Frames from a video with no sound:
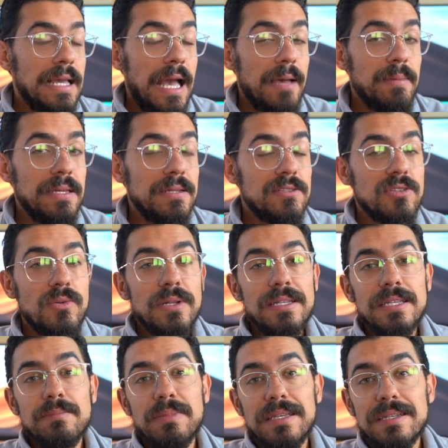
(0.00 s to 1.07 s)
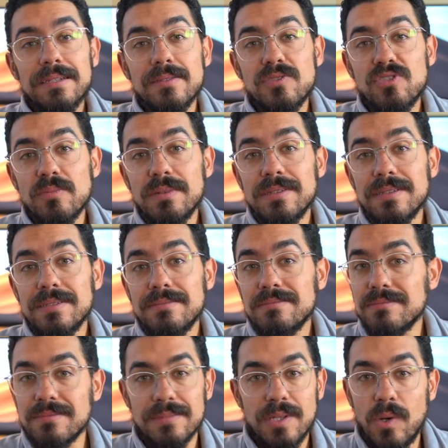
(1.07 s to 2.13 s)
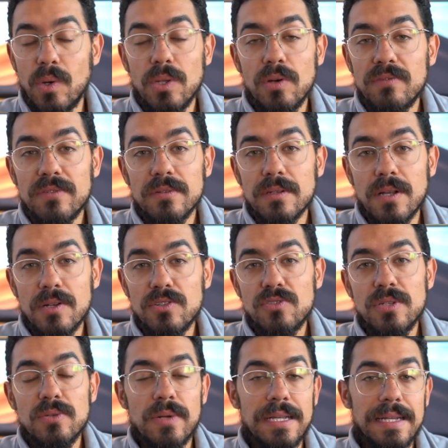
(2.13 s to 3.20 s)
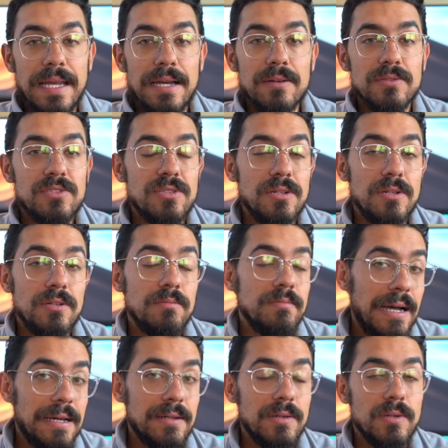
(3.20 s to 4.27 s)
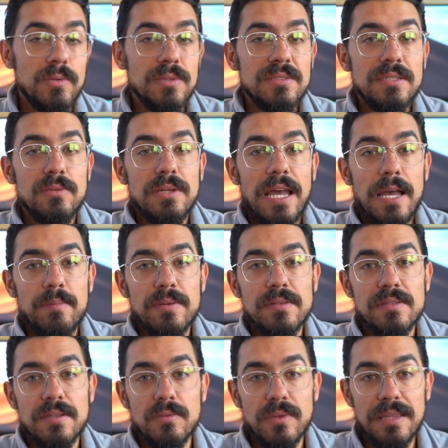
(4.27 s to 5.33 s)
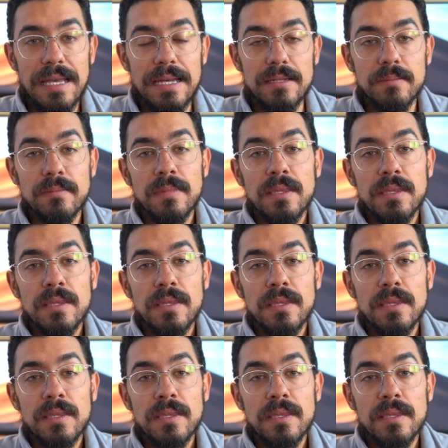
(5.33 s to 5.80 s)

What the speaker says: I mean, it's already being distributed all over the country right now, so I don't know. We'll see what happens with that.